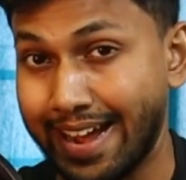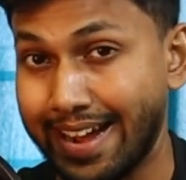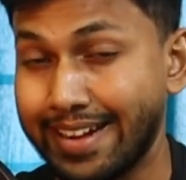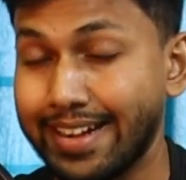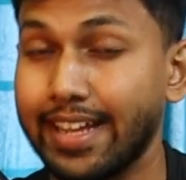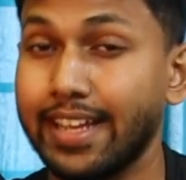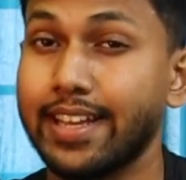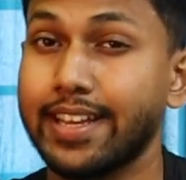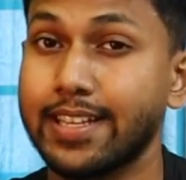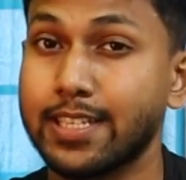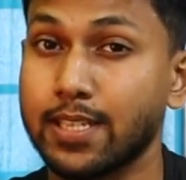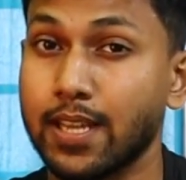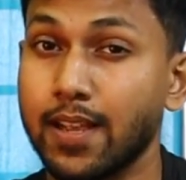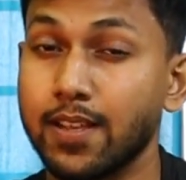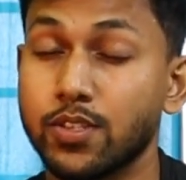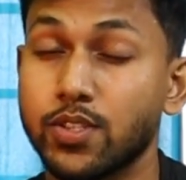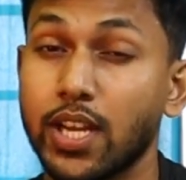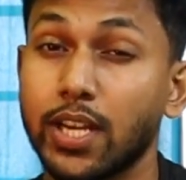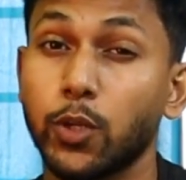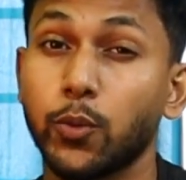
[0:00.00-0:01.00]
and
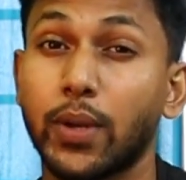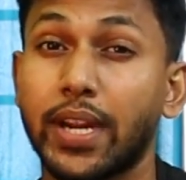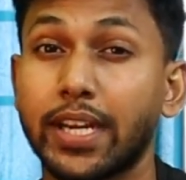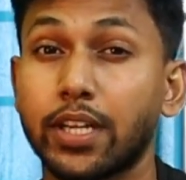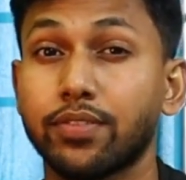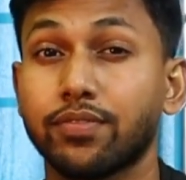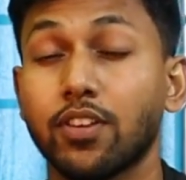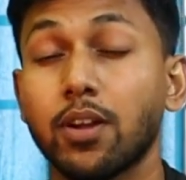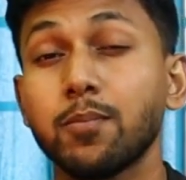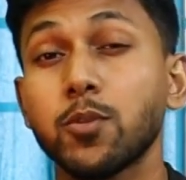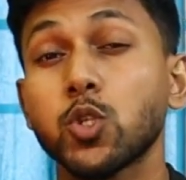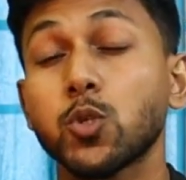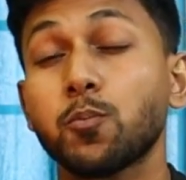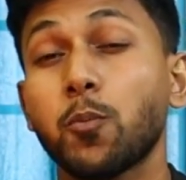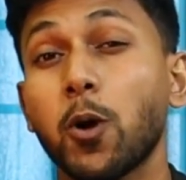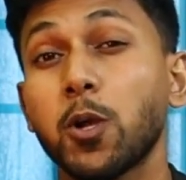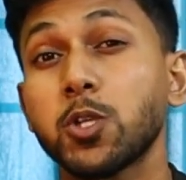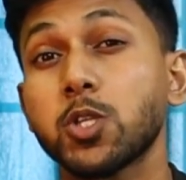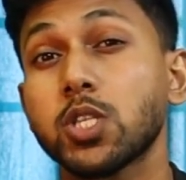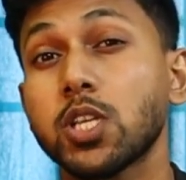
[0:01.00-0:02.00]
ASINs that you get from
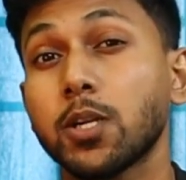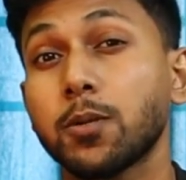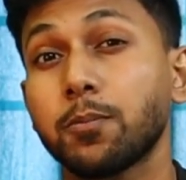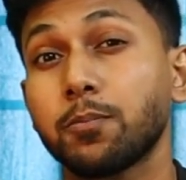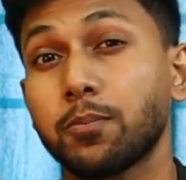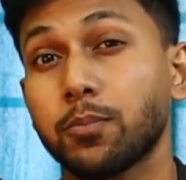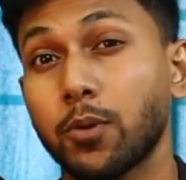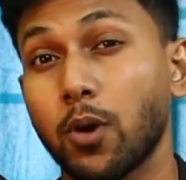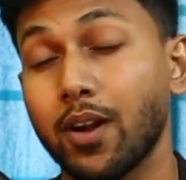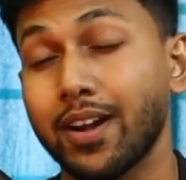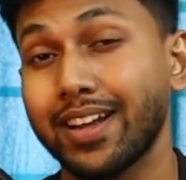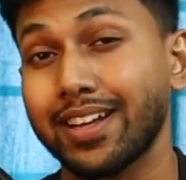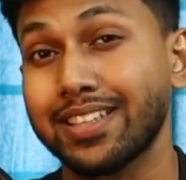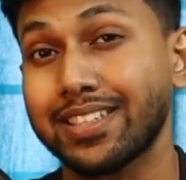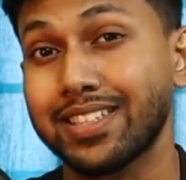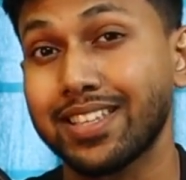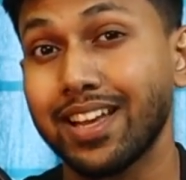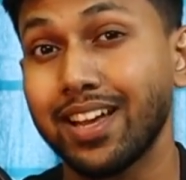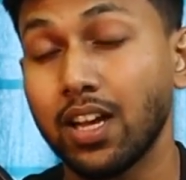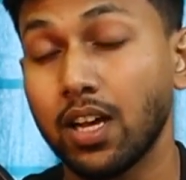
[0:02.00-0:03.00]
sponsored
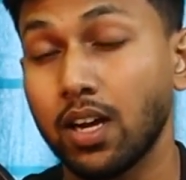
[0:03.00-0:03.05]
products